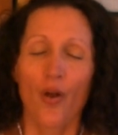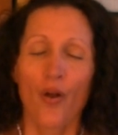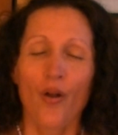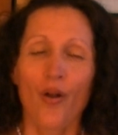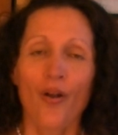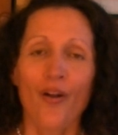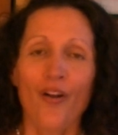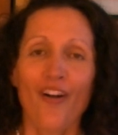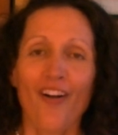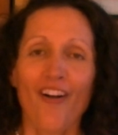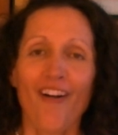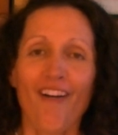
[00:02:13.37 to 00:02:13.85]

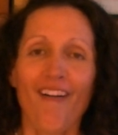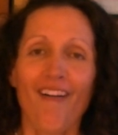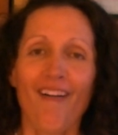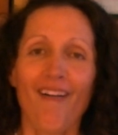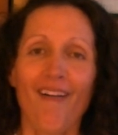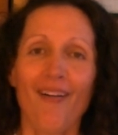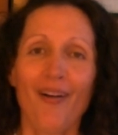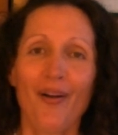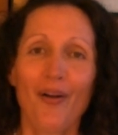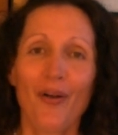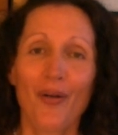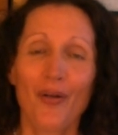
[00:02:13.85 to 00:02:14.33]

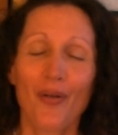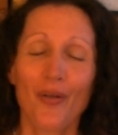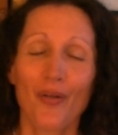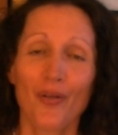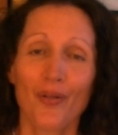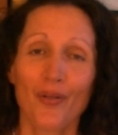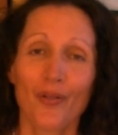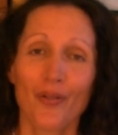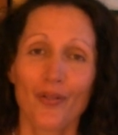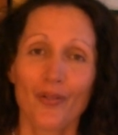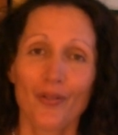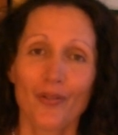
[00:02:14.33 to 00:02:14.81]
Oh,
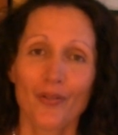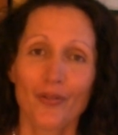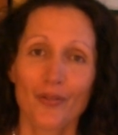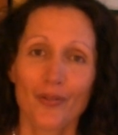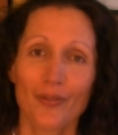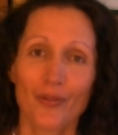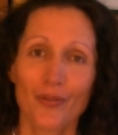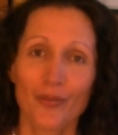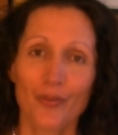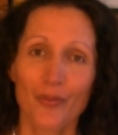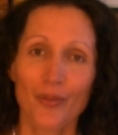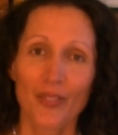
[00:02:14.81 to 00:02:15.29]

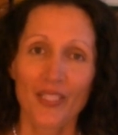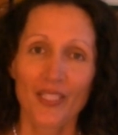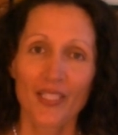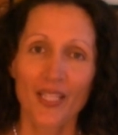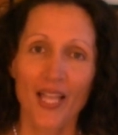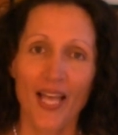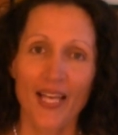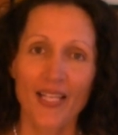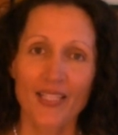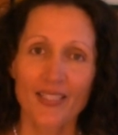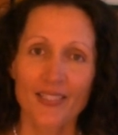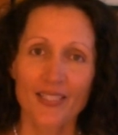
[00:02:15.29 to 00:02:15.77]

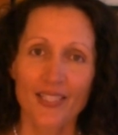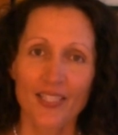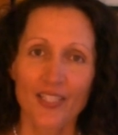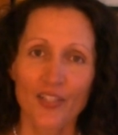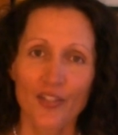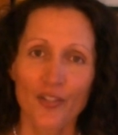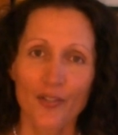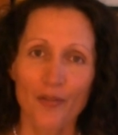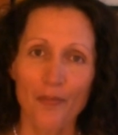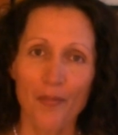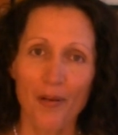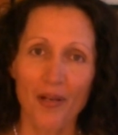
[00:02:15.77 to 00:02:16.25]
relaxing
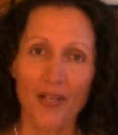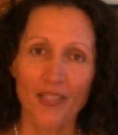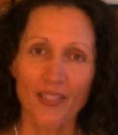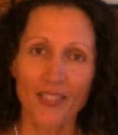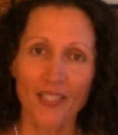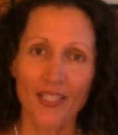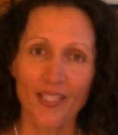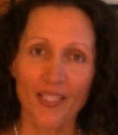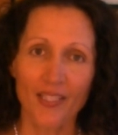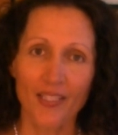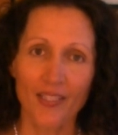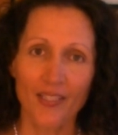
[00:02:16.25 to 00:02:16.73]
your
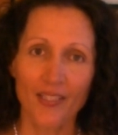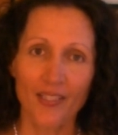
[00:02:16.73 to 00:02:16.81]
body.